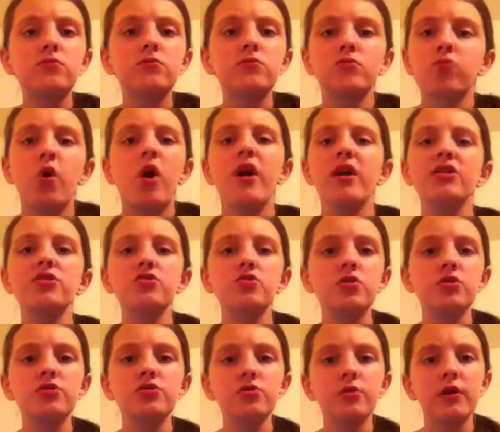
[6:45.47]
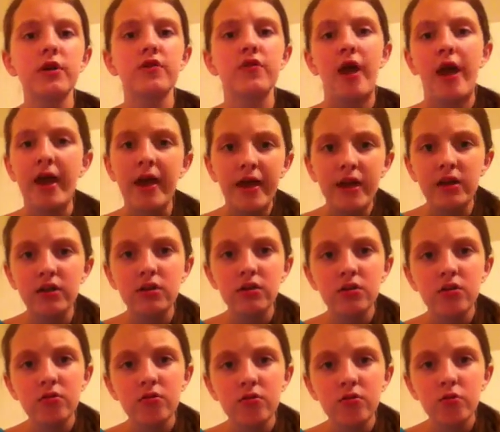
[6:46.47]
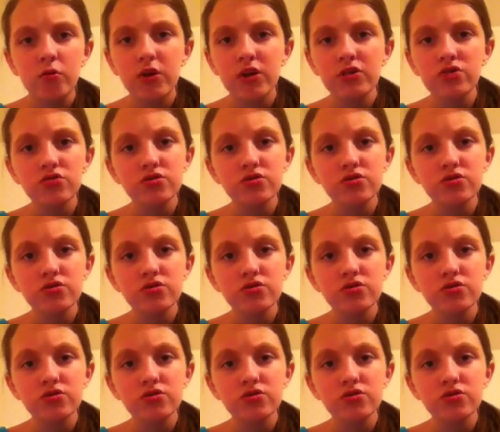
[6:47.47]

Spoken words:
why does Toy Story have to end? Why does